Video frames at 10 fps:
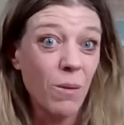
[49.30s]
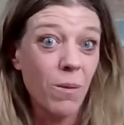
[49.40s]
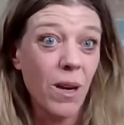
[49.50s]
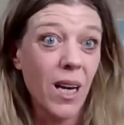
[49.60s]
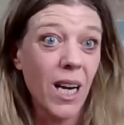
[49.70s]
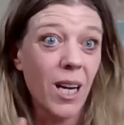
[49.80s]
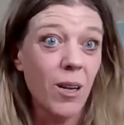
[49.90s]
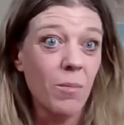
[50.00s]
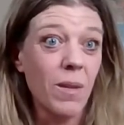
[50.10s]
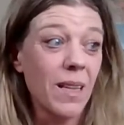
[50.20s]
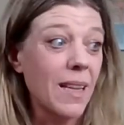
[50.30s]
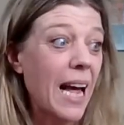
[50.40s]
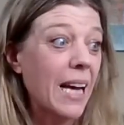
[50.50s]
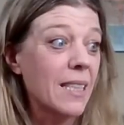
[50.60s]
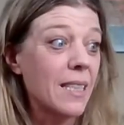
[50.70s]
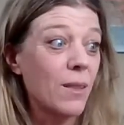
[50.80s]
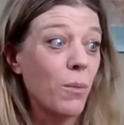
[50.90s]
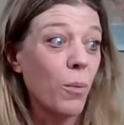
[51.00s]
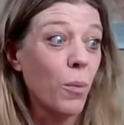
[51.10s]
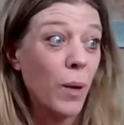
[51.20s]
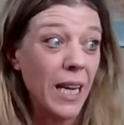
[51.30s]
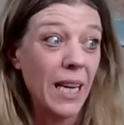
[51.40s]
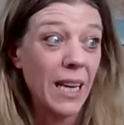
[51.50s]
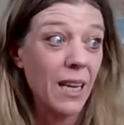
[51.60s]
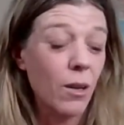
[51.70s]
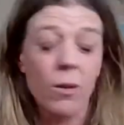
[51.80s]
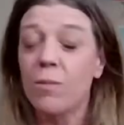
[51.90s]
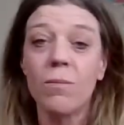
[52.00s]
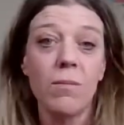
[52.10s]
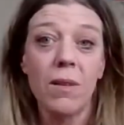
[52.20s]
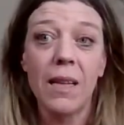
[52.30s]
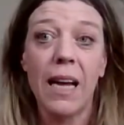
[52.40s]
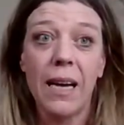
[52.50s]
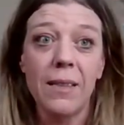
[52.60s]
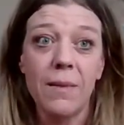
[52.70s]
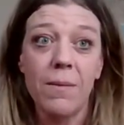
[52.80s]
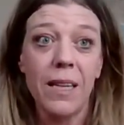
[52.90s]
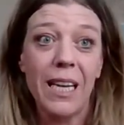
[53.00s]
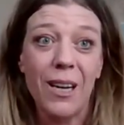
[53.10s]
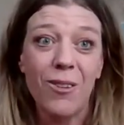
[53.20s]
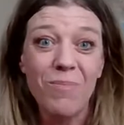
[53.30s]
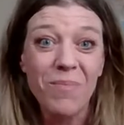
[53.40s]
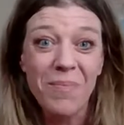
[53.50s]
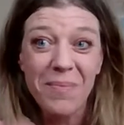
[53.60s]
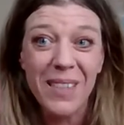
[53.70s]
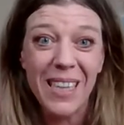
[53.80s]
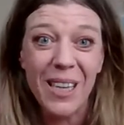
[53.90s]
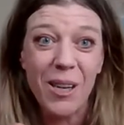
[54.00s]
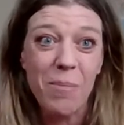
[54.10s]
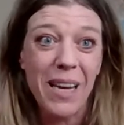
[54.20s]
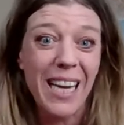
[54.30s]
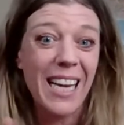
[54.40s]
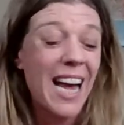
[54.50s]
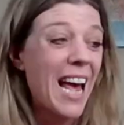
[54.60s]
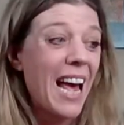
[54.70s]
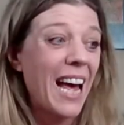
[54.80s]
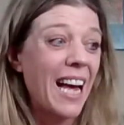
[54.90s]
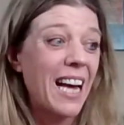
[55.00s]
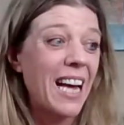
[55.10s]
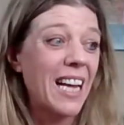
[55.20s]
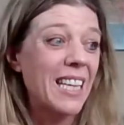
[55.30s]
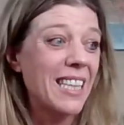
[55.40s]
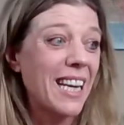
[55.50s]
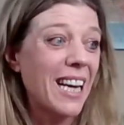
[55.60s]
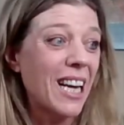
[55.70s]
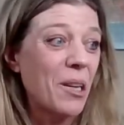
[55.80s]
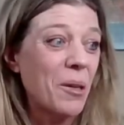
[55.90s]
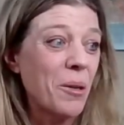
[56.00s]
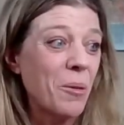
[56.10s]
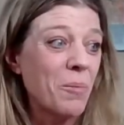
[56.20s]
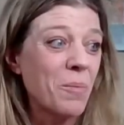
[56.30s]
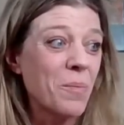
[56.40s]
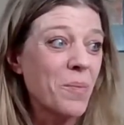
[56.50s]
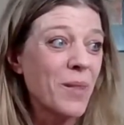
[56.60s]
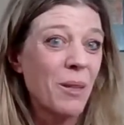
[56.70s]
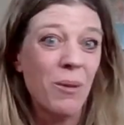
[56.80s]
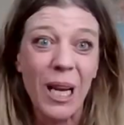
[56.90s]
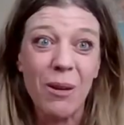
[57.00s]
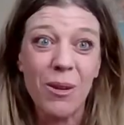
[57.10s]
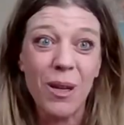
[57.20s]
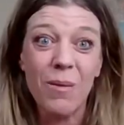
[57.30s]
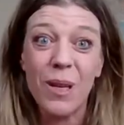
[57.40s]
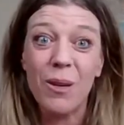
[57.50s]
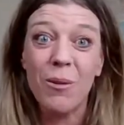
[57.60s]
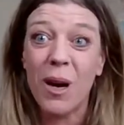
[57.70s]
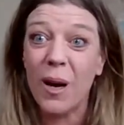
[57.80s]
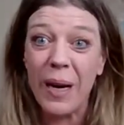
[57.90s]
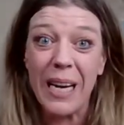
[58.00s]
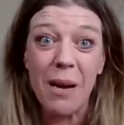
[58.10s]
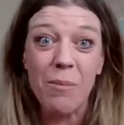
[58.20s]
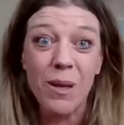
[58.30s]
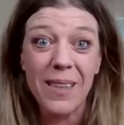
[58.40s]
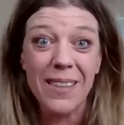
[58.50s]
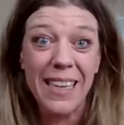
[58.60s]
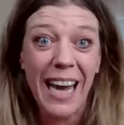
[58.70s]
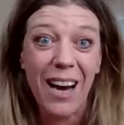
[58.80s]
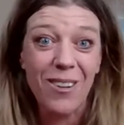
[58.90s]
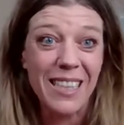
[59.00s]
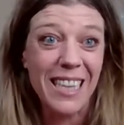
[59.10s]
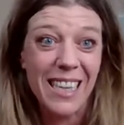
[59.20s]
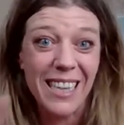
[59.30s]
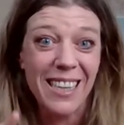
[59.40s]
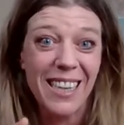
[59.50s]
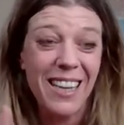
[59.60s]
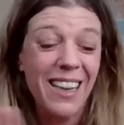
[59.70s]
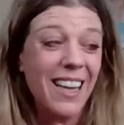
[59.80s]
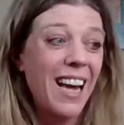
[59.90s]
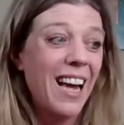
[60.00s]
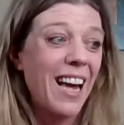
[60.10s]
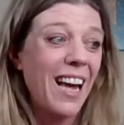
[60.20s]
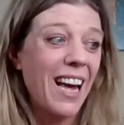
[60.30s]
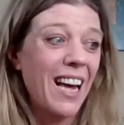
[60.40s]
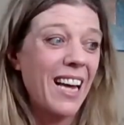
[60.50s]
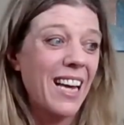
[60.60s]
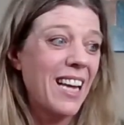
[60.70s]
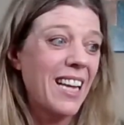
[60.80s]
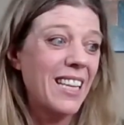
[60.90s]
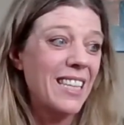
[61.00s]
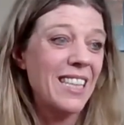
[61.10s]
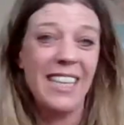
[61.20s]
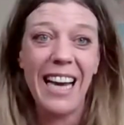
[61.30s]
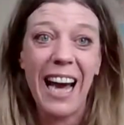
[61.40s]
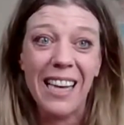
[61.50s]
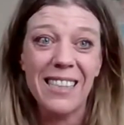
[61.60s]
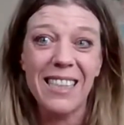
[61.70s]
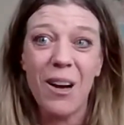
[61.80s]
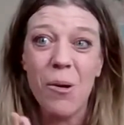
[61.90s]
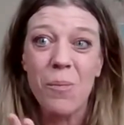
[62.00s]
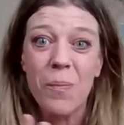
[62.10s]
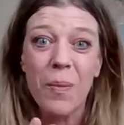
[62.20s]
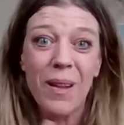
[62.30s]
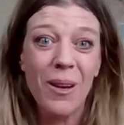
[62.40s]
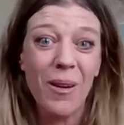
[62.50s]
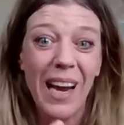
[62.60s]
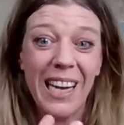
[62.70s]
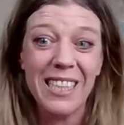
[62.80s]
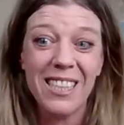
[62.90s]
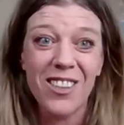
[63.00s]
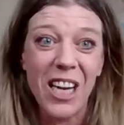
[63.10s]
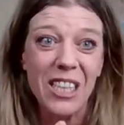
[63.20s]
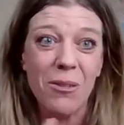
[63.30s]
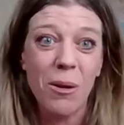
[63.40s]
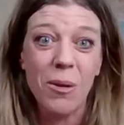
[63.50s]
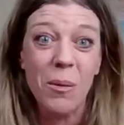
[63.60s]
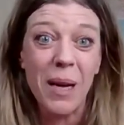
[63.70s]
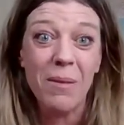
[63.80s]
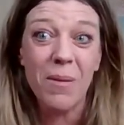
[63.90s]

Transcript: from last week or last video a little bit. And we're going to review our numbers and counting a little. And yeah, so go ahead and stretch while we wait